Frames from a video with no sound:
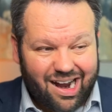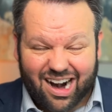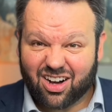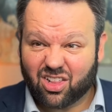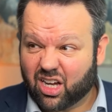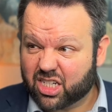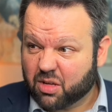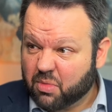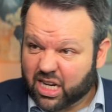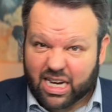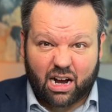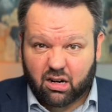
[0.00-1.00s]
I already lost the
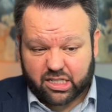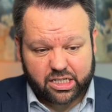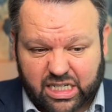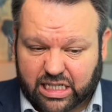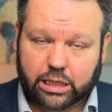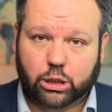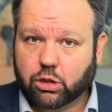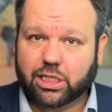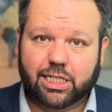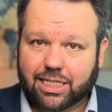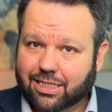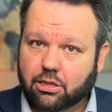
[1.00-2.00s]
money, now I just gotta grit
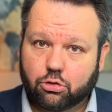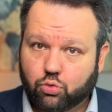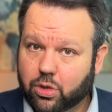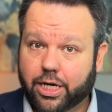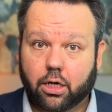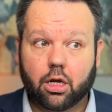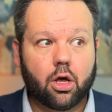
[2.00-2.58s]
it out and wait.